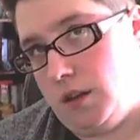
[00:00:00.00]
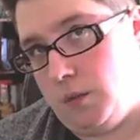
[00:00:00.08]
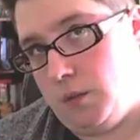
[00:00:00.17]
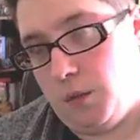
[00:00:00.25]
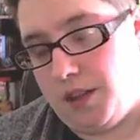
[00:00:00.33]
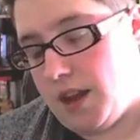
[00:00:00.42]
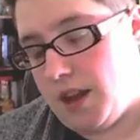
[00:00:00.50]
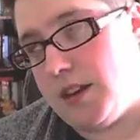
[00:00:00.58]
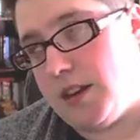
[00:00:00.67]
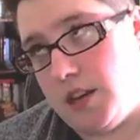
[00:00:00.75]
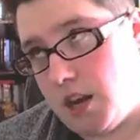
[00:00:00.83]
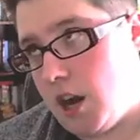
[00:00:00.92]
with the
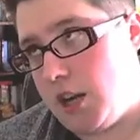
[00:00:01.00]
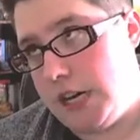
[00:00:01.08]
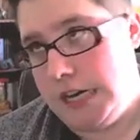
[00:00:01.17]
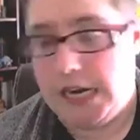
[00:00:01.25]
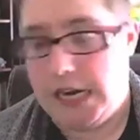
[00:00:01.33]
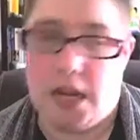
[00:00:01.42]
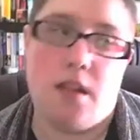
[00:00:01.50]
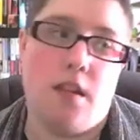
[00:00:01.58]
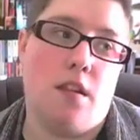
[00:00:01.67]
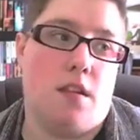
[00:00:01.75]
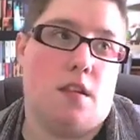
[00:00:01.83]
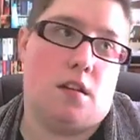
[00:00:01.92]
Ainadari,
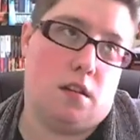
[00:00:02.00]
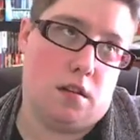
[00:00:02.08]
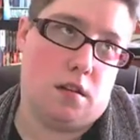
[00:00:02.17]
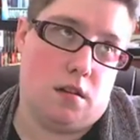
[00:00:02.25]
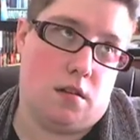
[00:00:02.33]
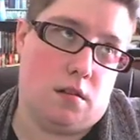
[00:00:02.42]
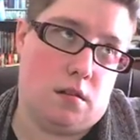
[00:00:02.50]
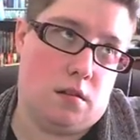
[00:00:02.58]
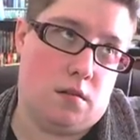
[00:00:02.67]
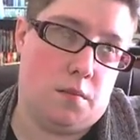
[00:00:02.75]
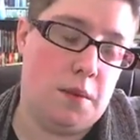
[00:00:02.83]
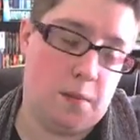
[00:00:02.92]
and the
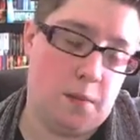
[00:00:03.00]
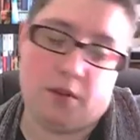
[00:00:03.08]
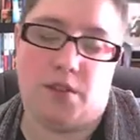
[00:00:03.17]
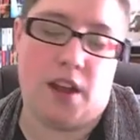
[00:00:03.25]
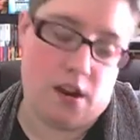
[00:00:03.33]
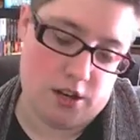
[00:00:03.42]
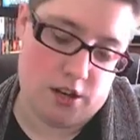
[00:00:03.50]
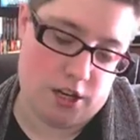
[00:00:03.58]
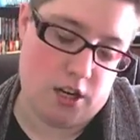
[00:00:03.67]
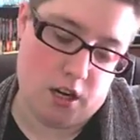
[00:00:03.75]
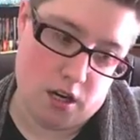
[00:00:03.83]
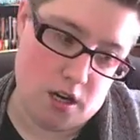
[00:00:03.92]
people of
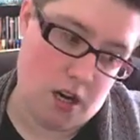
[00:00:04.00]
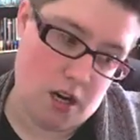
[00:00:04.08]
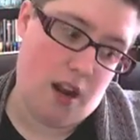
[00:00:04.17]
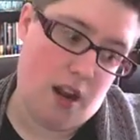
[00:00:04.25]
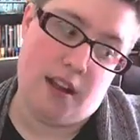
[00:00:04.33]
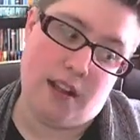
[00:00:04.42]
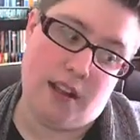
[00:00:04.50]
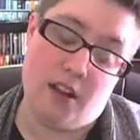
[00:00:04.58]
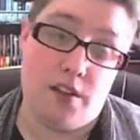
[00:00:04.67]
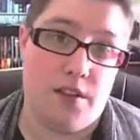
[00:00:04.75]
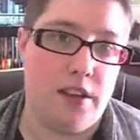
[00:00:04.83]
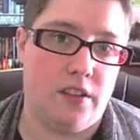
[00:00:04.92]
Karishtar, and,
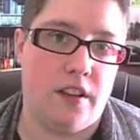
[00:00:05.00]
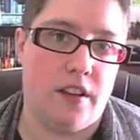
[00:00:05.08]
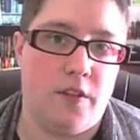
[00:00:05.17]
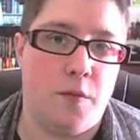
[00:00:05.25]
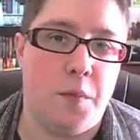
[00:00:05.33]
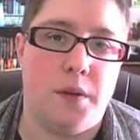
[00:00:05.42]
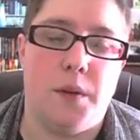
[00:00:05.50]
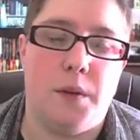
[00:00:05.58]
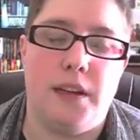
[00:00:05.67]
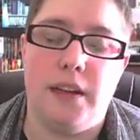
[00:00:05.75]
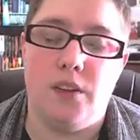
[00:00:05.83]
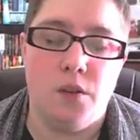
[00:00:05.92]
all that stuff. But what
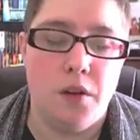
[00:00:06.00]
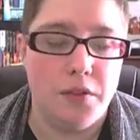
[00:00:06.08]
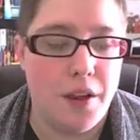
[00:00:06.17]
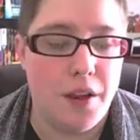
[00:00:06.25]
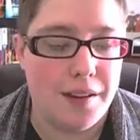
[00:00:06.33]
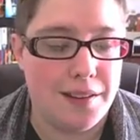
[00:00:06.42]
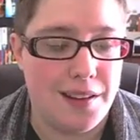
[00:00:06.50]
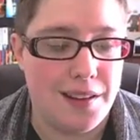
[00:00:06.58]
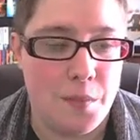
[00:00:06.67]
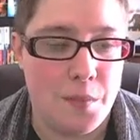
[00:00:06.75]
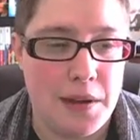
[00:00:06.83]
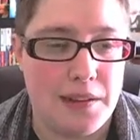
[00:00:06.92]
gets sort of lost in the
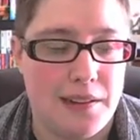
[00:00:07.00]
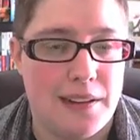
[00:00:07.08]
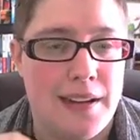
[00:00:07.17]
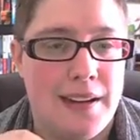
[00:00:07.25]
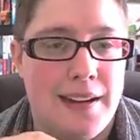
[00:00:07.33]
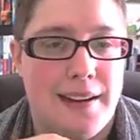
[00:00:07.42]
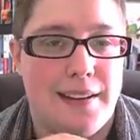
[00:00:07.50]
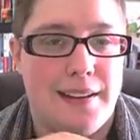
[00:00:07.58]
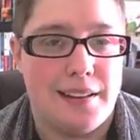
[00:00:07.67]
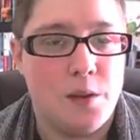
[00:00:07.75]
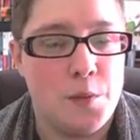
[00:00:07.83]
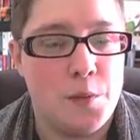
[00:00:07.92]
middle is a
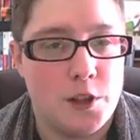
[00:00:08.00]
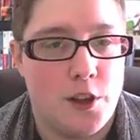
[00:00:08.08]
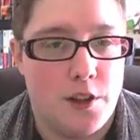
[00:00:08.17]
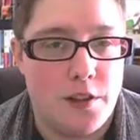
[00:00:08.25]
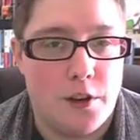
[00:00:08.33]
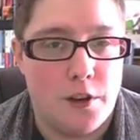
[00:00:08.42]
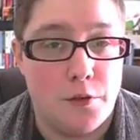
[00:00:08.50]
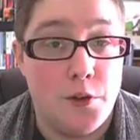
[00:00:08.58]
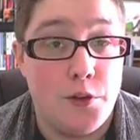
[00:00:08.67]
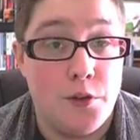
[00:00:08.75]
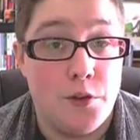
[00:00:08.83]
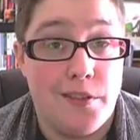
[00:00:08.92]
little book called A
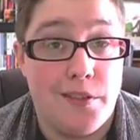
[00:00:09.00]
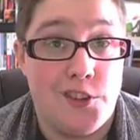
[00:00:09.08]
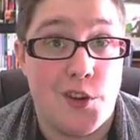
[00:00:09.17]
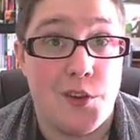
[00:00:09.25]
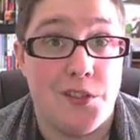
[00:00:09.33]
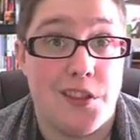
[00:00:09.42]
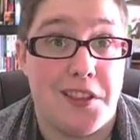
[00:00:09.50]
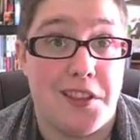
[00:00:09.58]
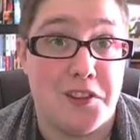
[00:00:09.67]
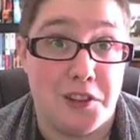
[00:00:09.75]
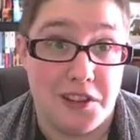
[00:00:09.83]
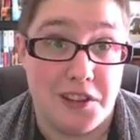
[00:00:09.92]
Rosary of Stones and
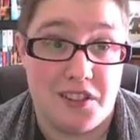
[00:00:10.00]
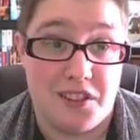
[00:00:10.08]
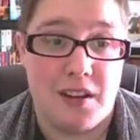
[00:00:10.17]
Thorns,